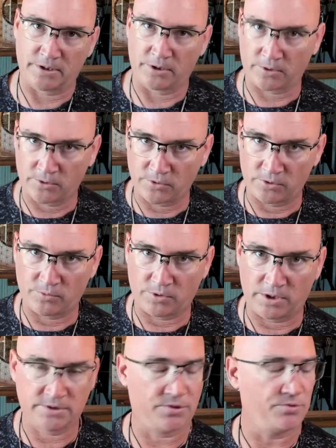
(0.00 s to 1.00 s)
a good
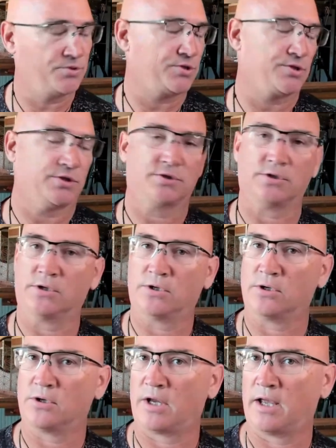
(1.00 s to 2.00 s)
one to
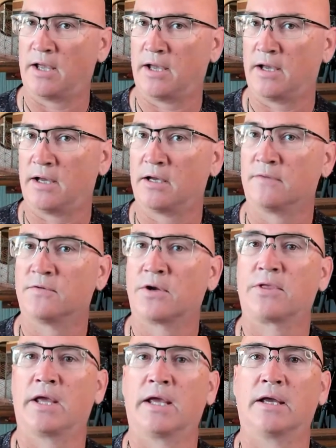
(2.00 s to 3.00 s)
stir
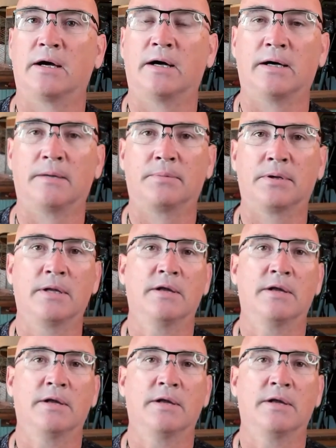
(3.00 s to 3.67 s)
everything up